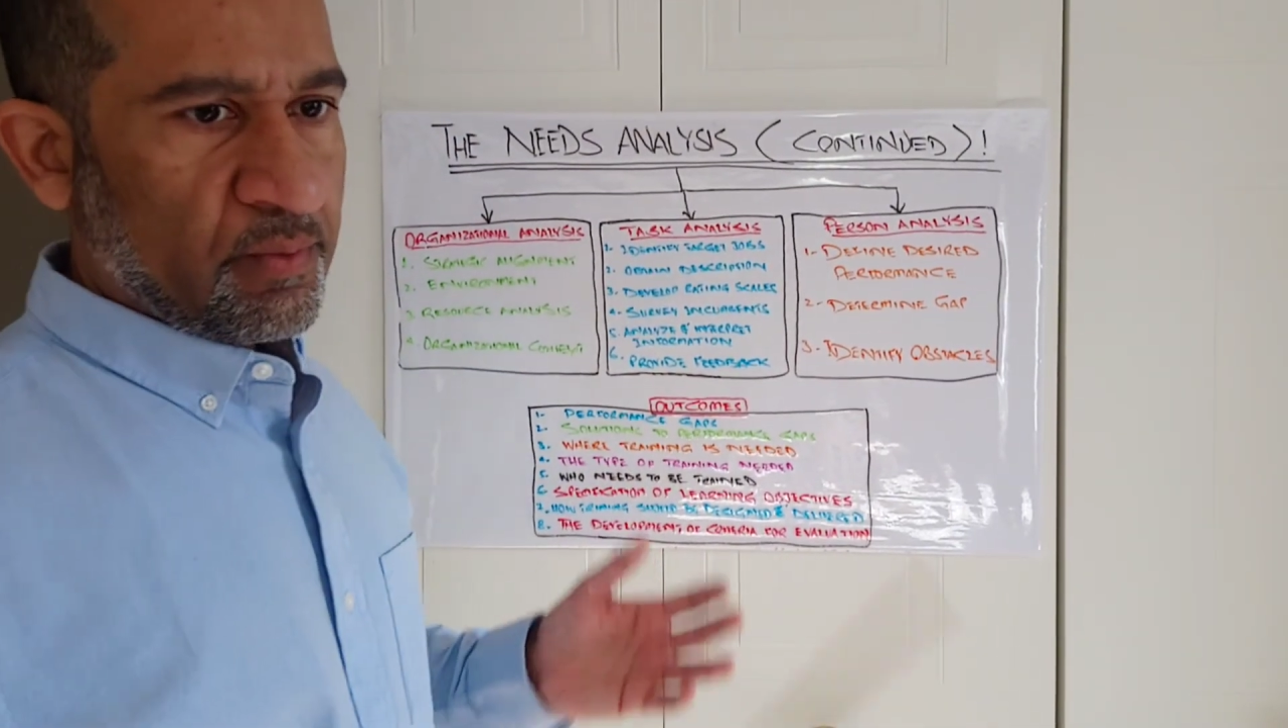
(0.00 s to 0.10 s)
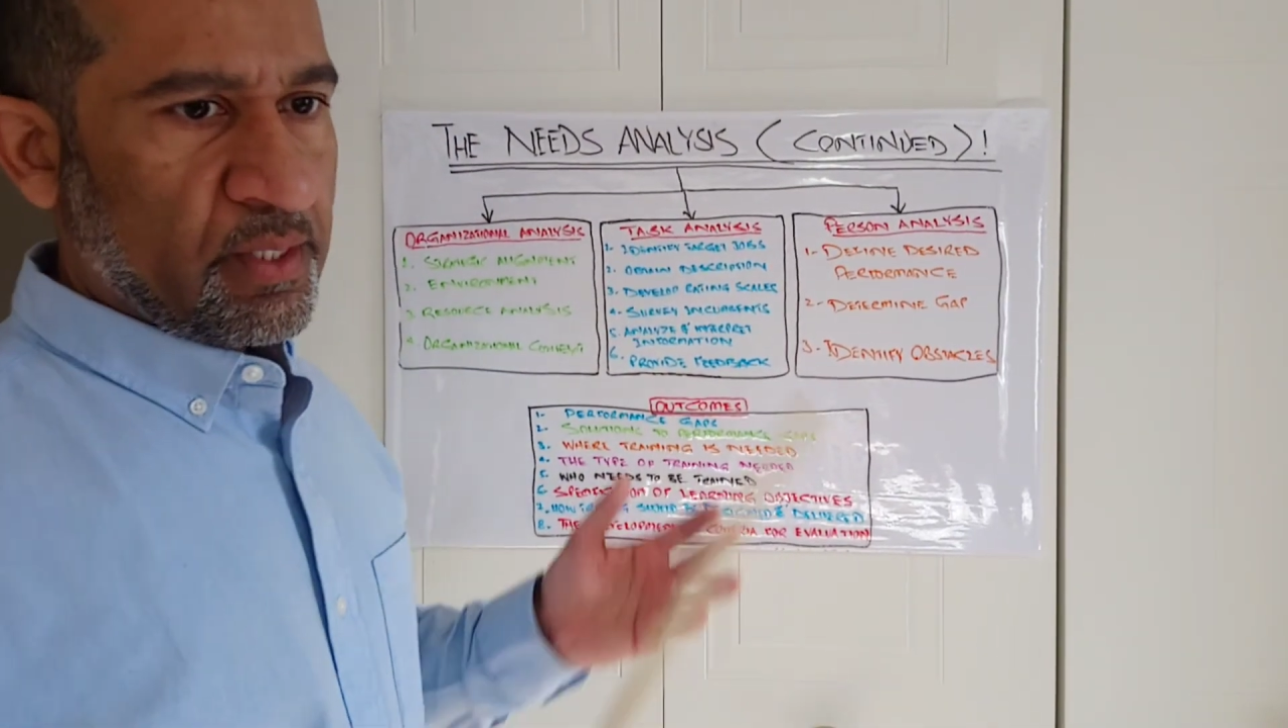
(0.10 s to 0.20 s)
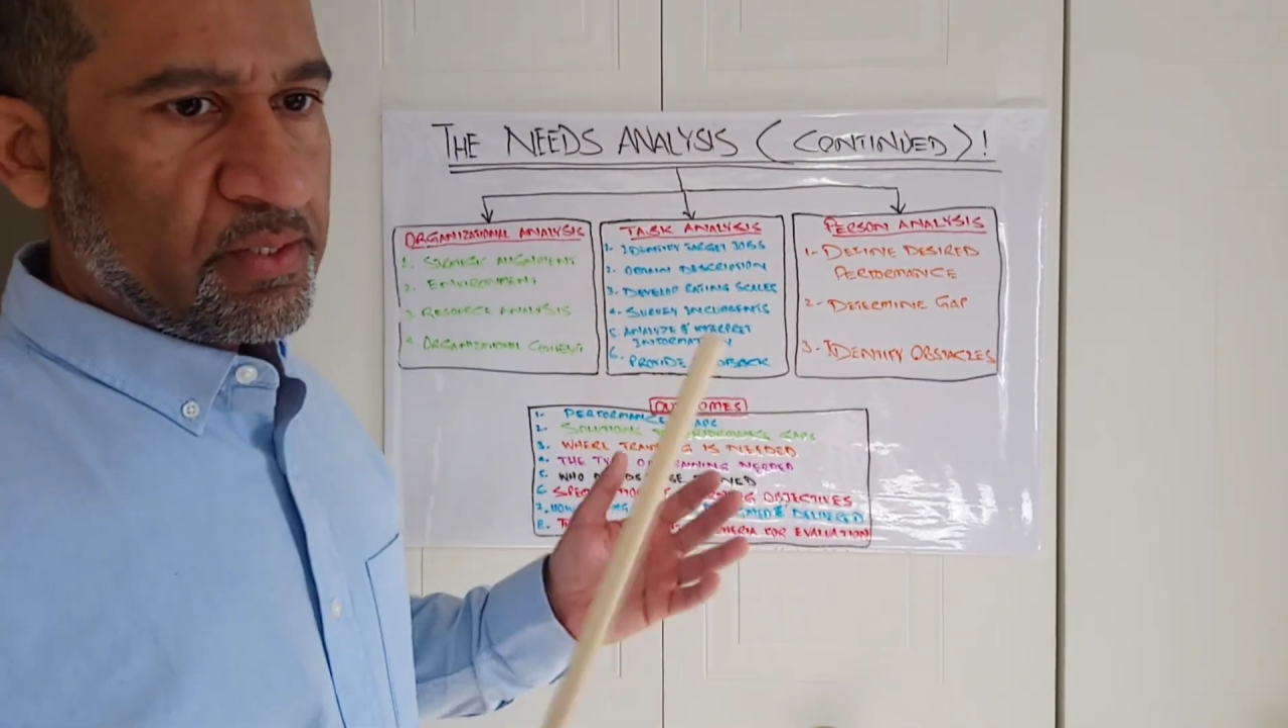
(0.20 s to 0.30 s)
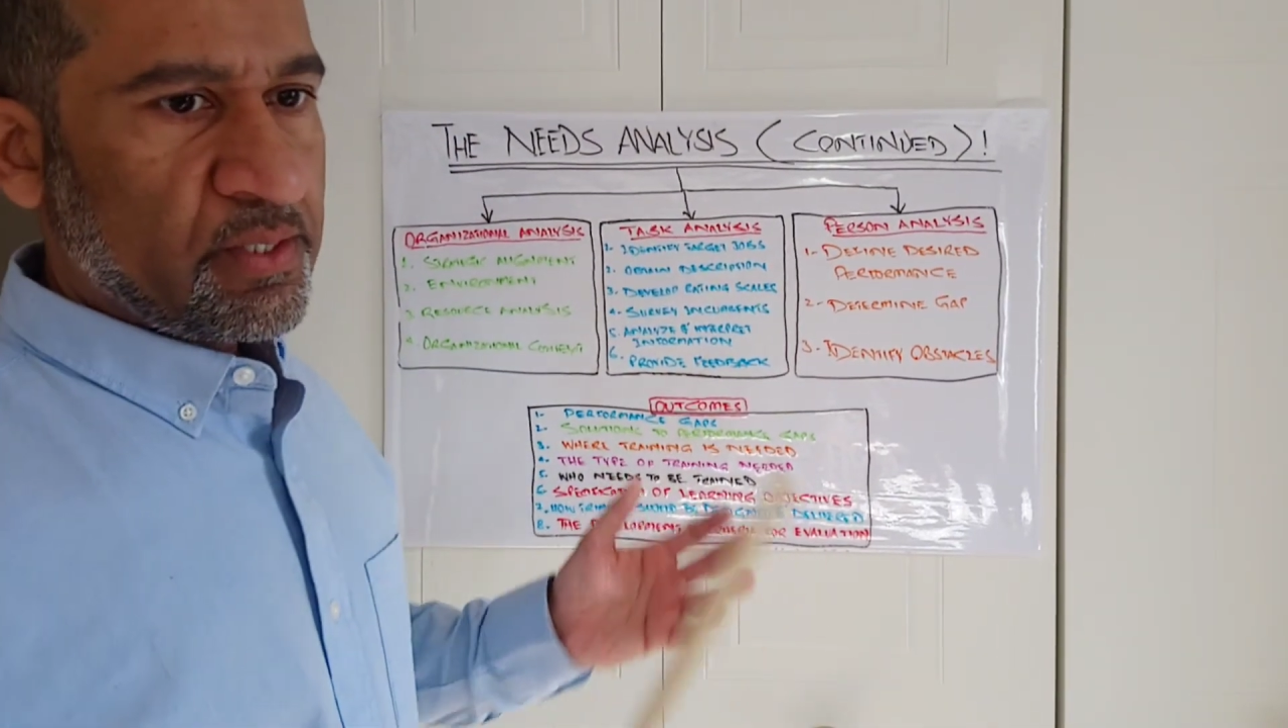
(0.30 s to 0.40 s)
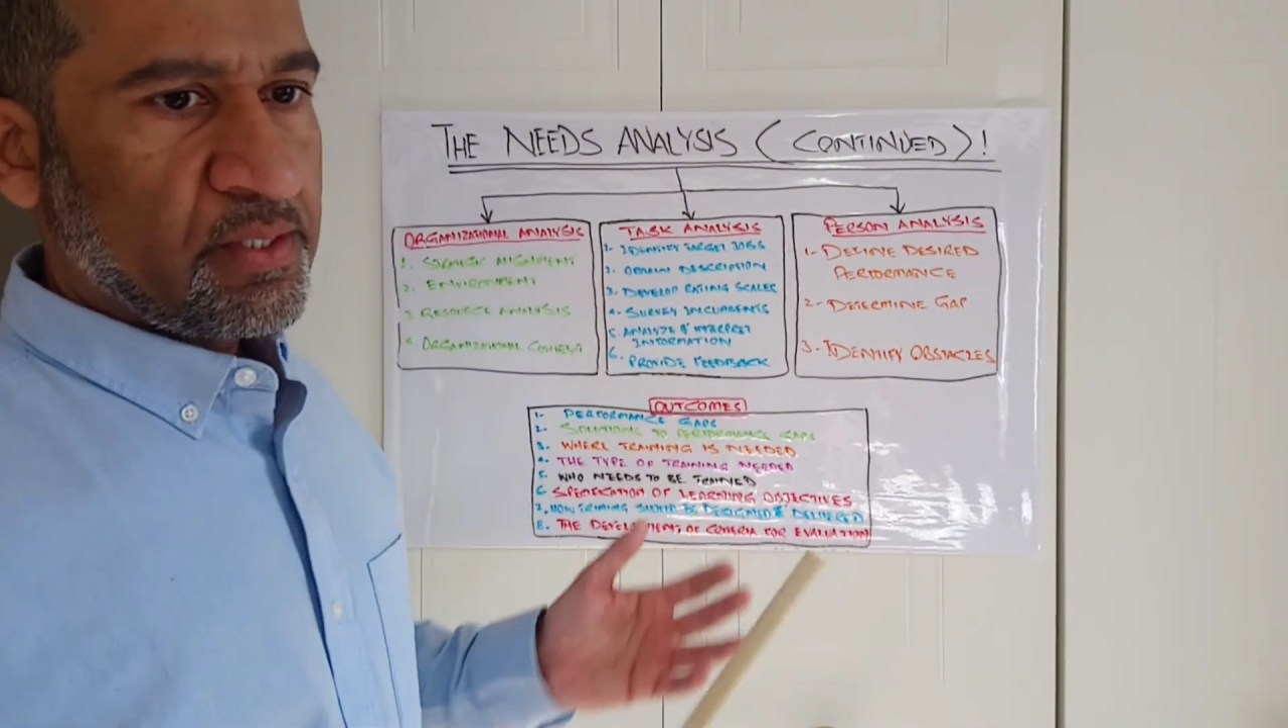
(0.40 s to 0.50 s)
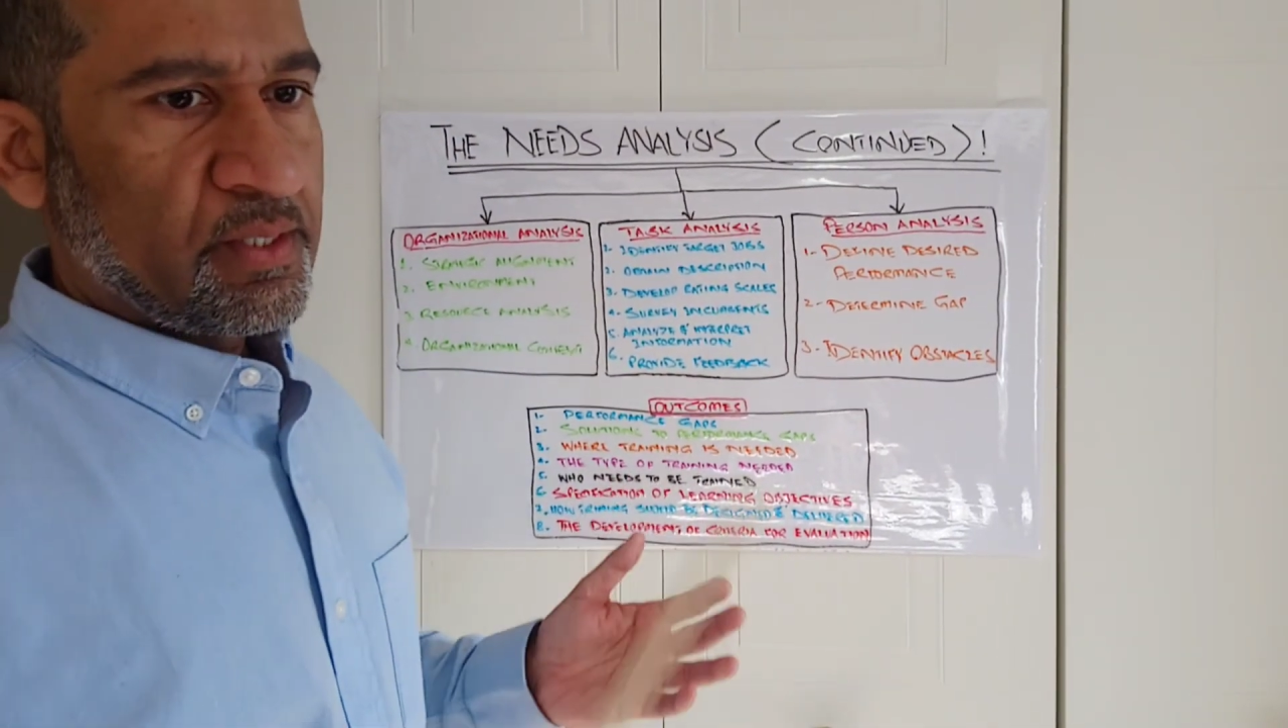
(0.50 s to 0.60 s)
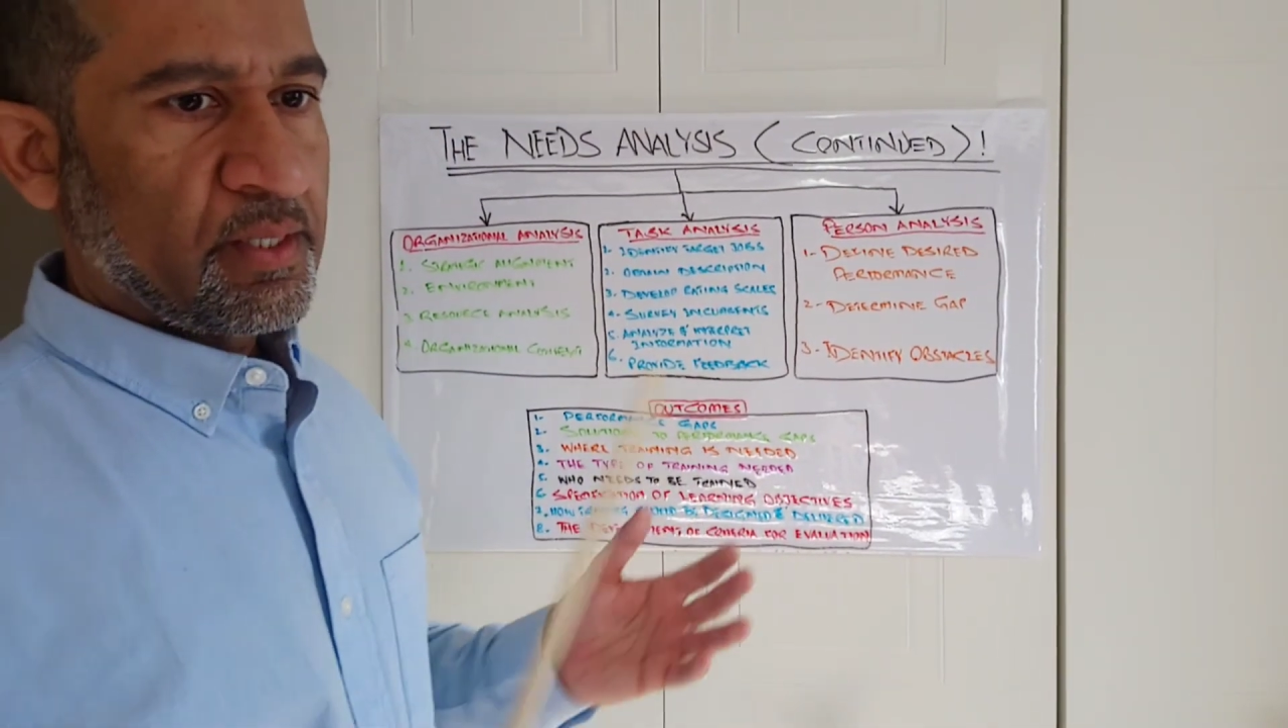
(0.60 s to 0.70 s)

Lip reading: this is,